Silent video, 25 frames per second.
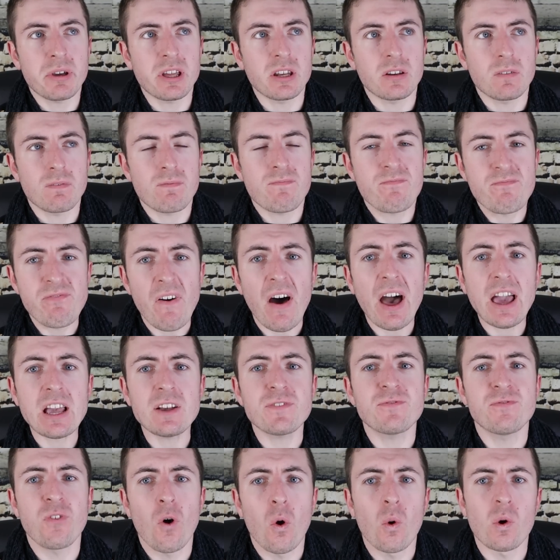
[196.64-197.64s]
I mean,
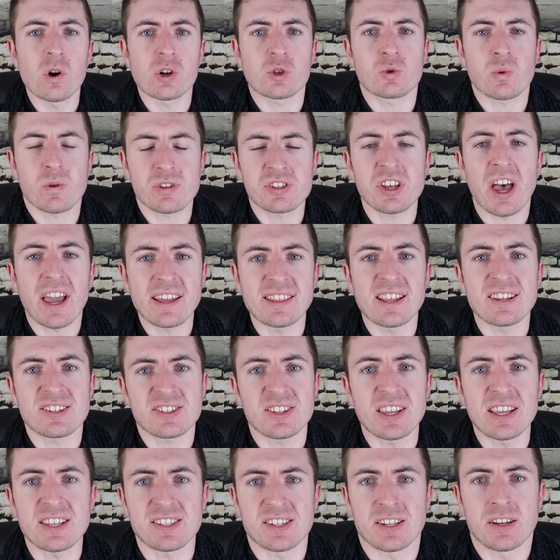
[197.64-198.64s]
five forwards were signed
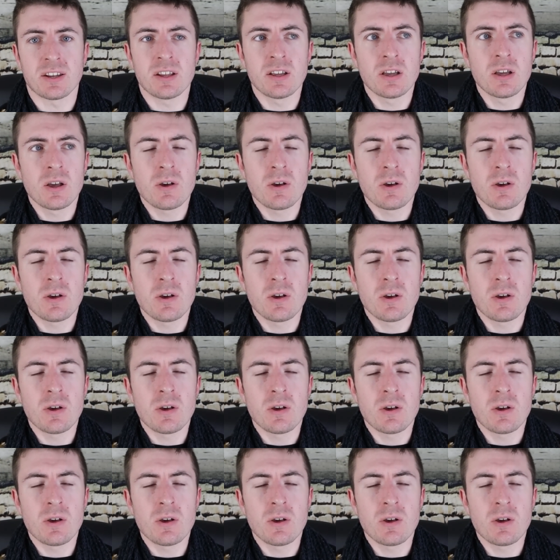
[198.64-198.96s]
this season